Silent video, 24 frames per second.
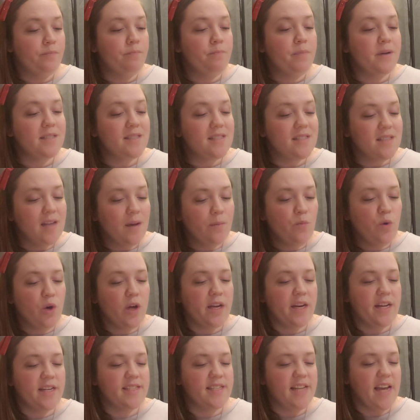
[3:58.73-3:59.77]
"But
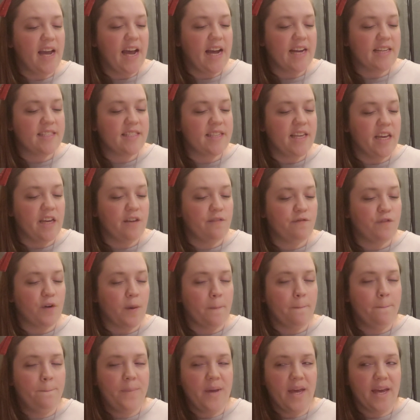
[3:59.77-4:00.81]
someone is asking
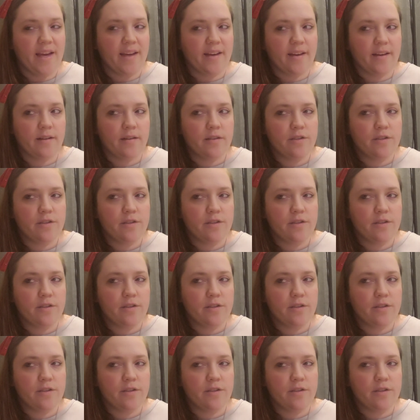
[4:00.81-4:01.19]
for big